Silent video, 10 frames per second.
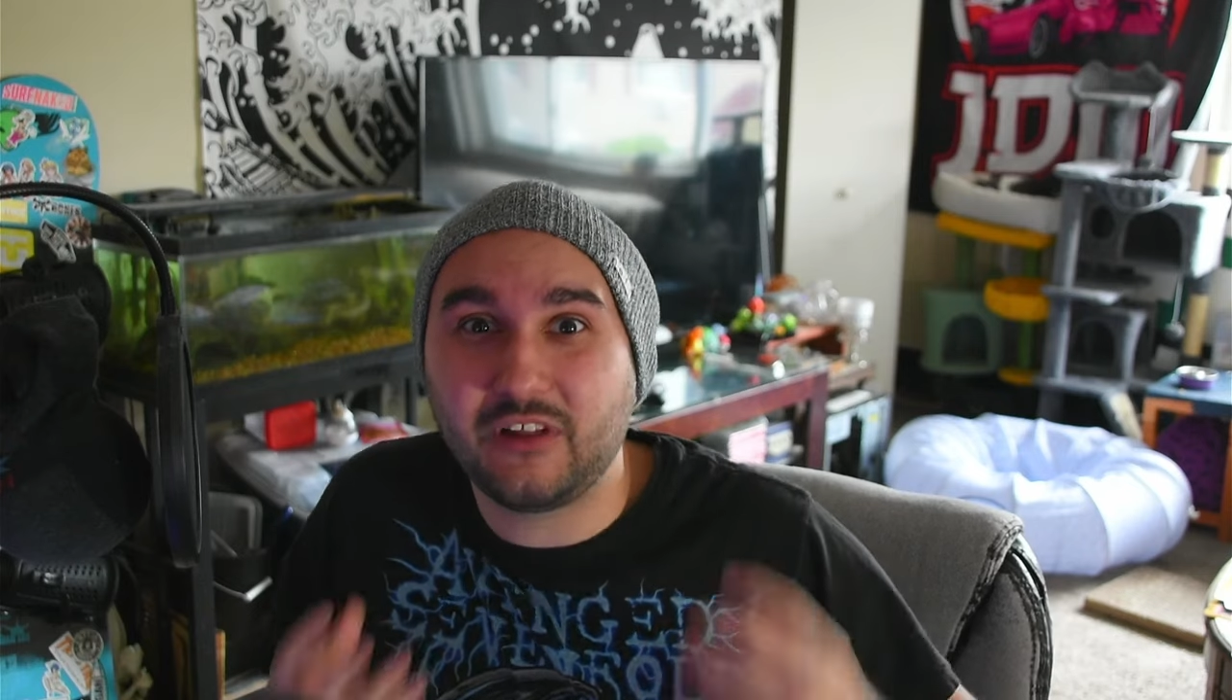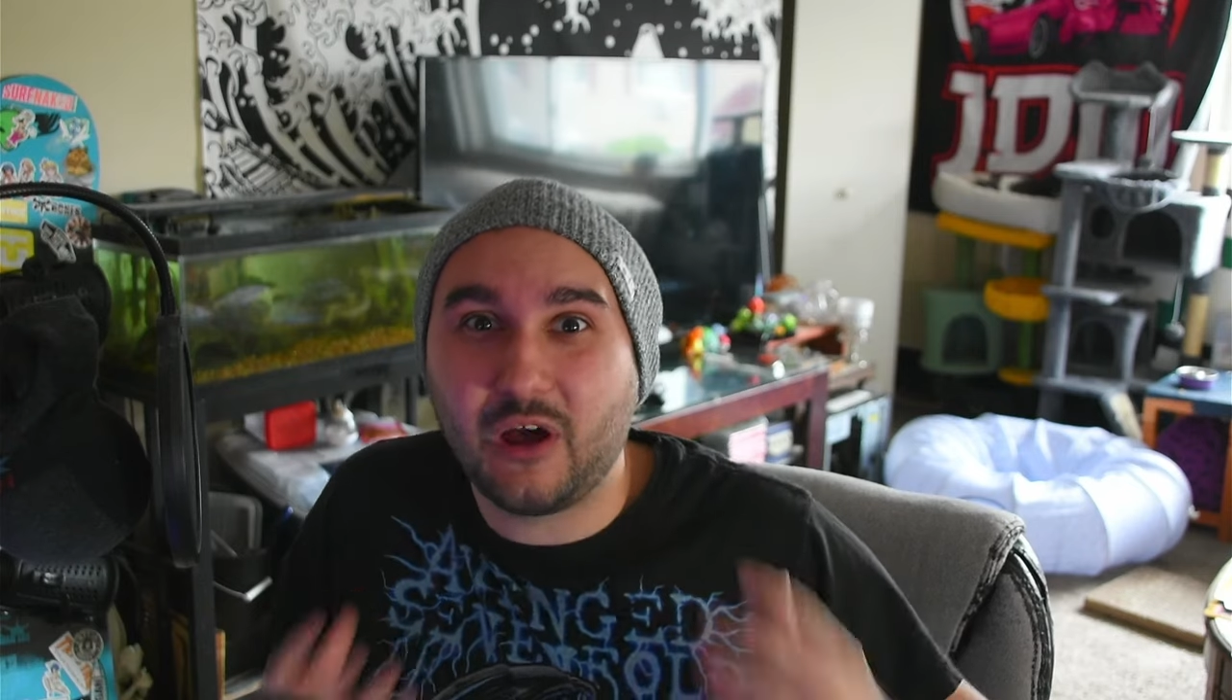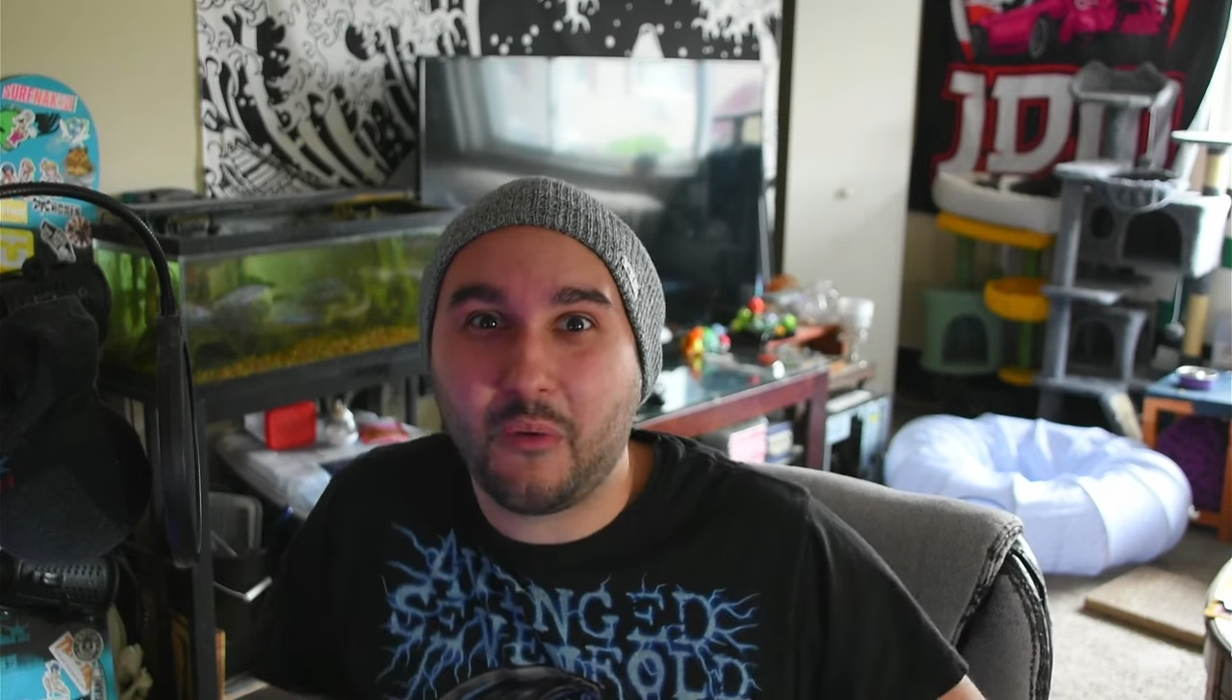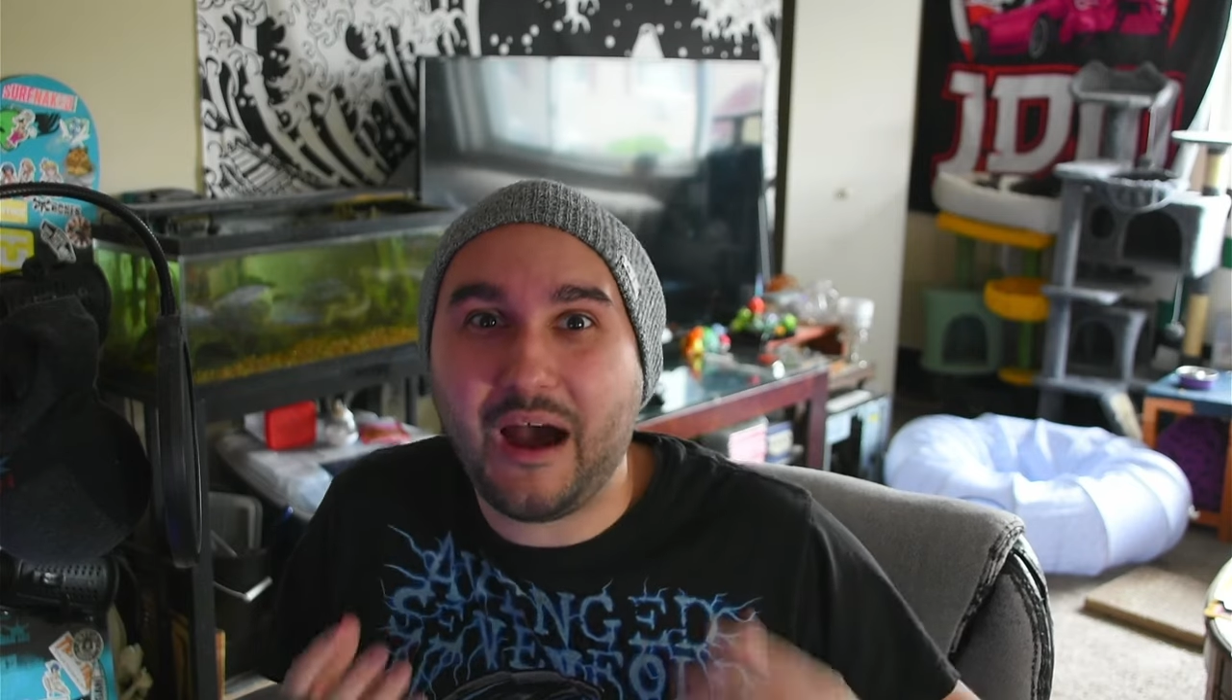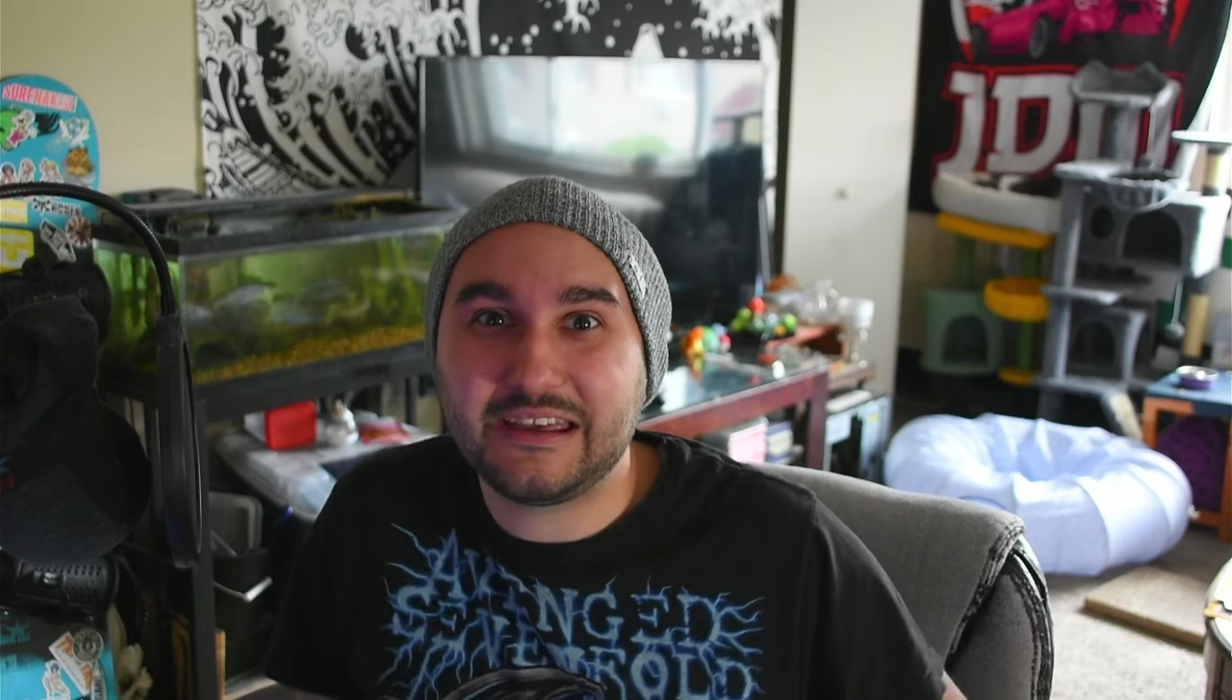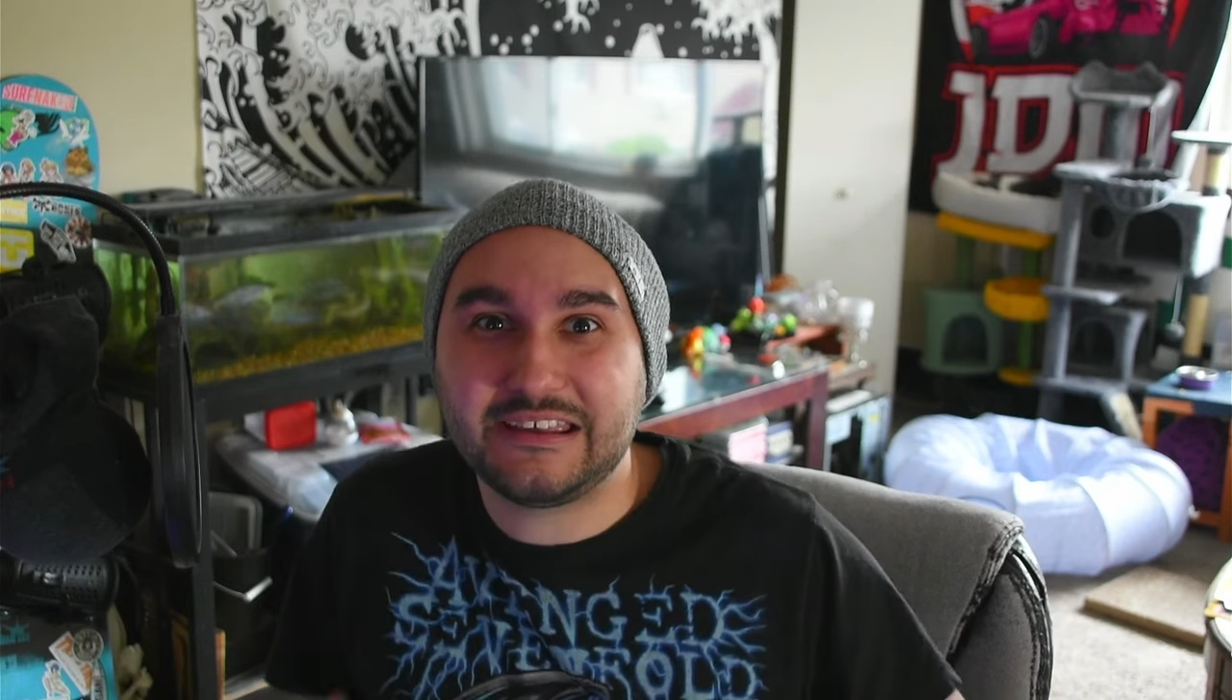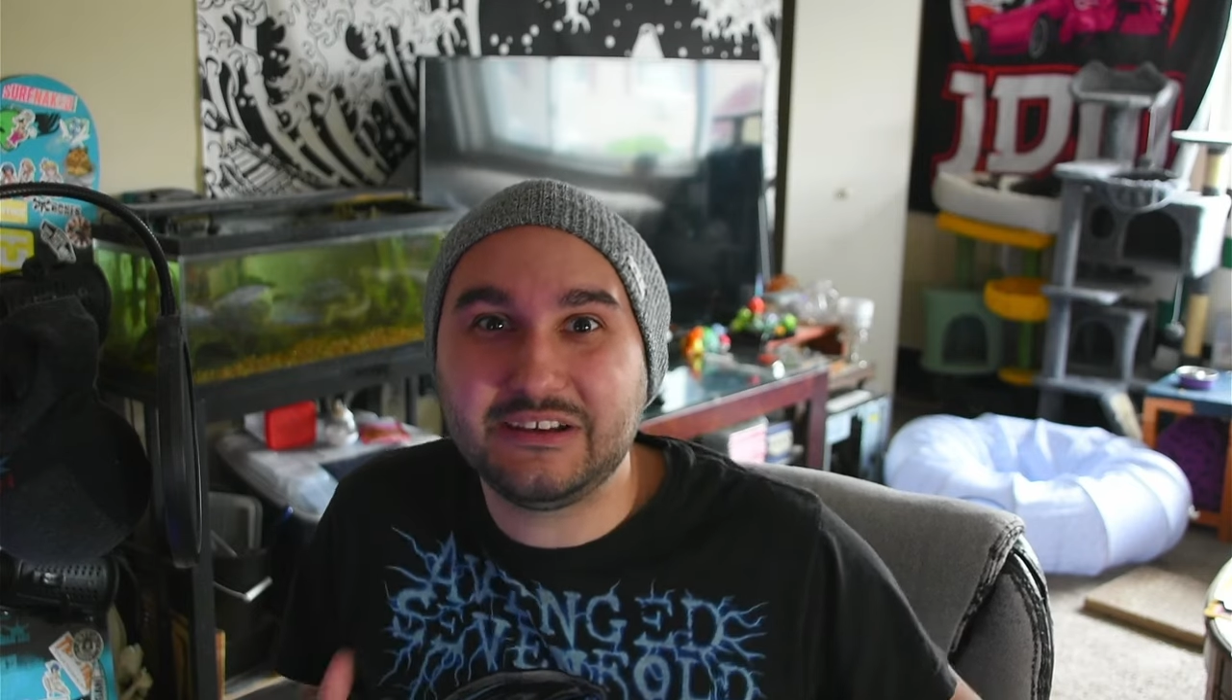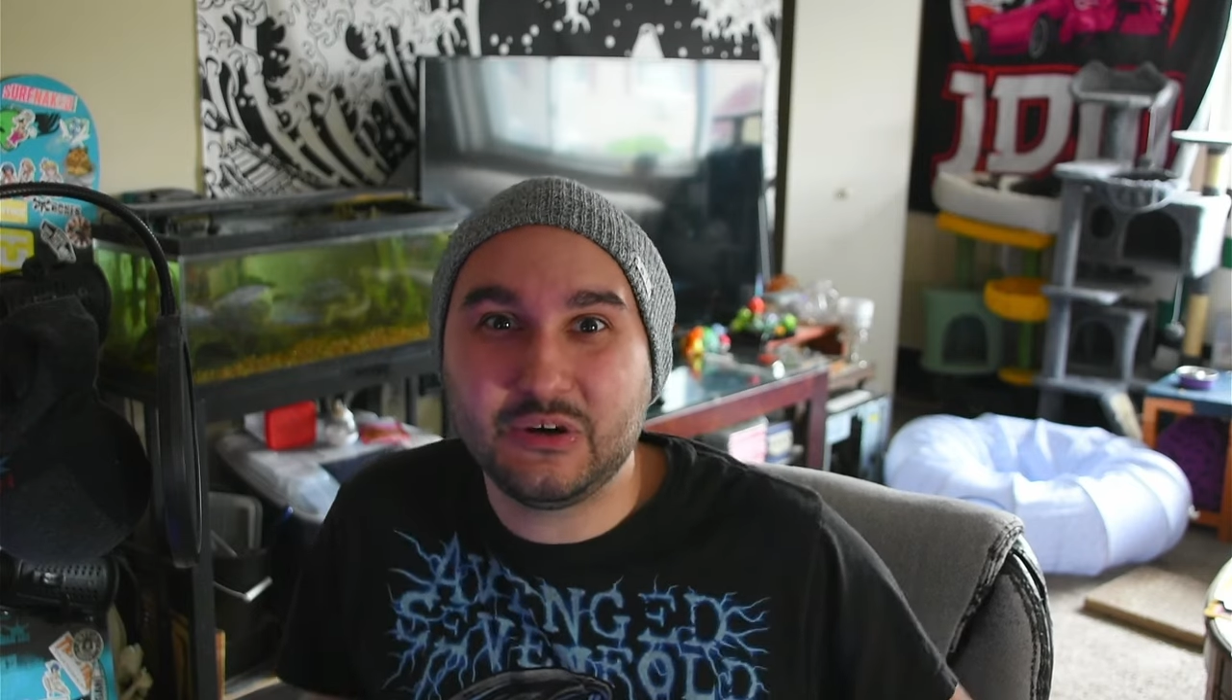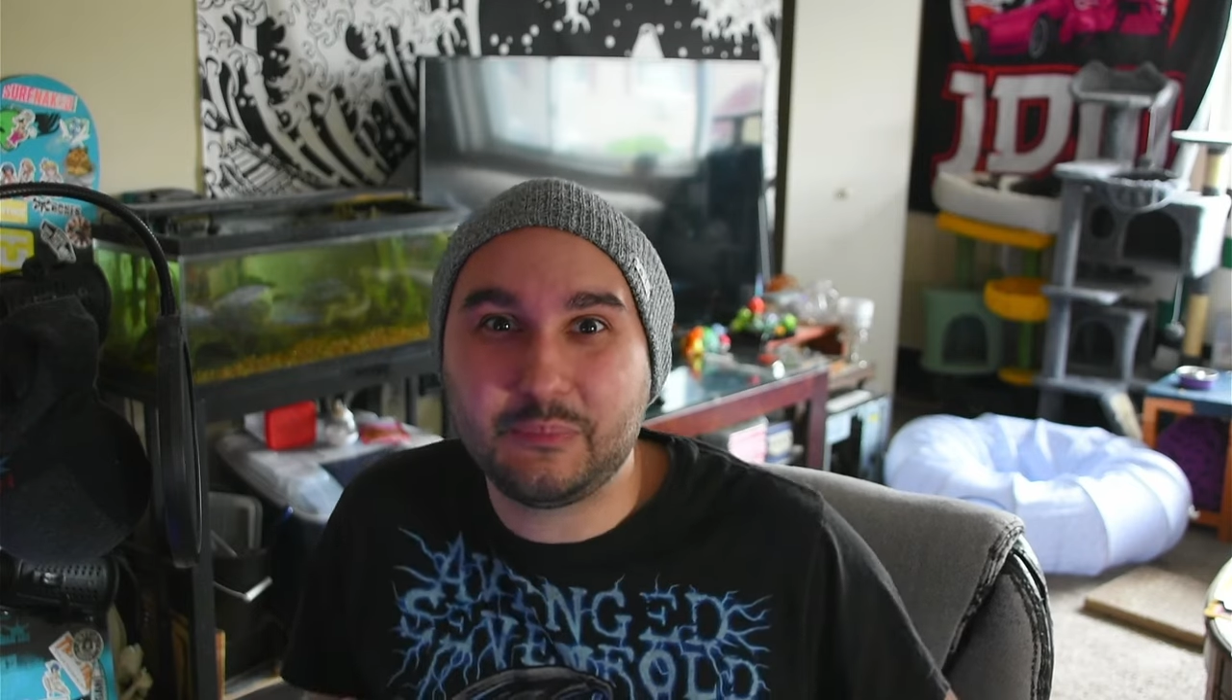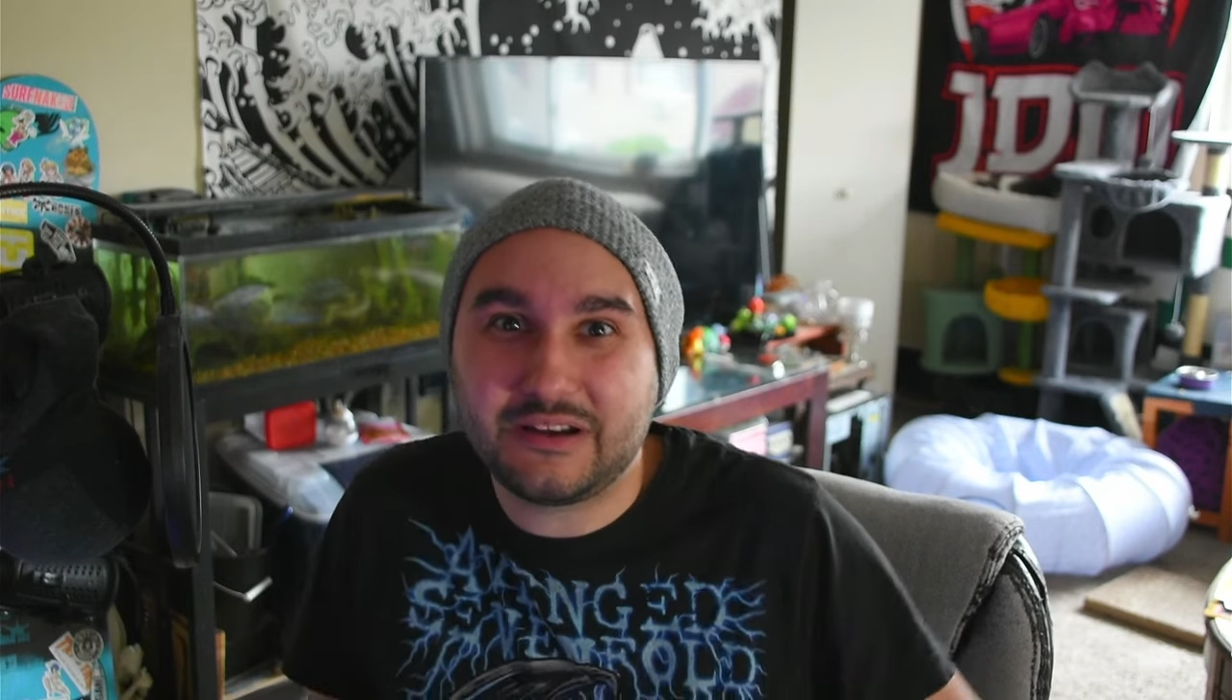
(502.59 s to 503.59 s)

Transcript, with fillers: low I Q,